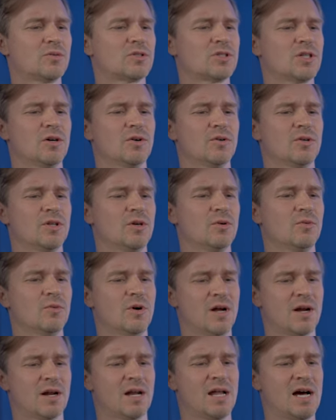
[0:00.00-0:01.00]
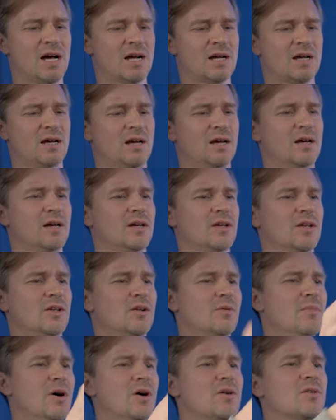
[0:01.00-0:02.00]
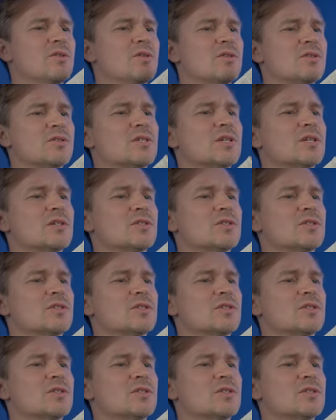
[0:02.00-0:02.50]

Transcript: So you unlock your motors